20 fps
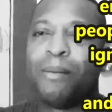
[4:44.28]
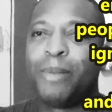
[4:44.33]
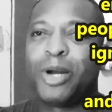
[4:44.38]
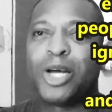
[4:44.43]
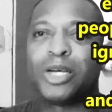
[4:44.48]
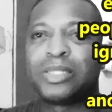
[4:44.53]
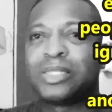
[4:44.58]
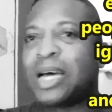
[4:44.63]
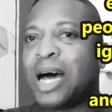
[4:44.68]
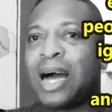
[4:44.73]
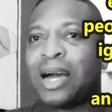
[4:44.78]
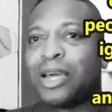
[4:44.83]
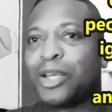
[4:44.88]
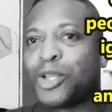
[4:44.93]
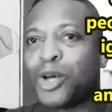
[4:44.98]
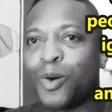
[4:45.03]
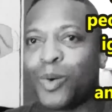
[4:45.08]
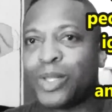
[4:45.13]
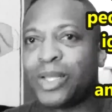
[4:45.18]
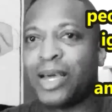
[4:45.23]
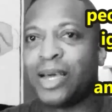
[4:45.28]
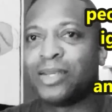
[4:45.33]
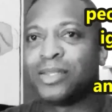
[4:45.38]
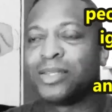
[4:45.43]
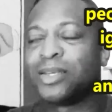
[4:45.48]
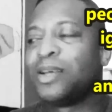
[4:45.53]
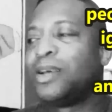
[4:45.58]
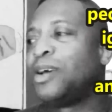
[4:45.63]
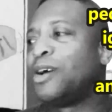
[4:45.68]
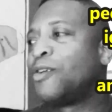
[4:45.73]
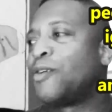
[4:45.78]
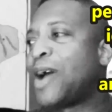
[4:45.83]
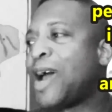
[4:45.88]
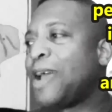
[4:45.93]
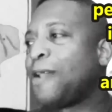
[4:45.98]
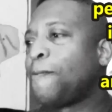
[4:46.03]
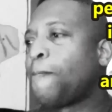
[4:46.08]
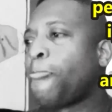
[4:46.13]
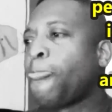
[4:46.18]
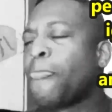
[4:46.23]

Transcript: But just talk it how it is, right?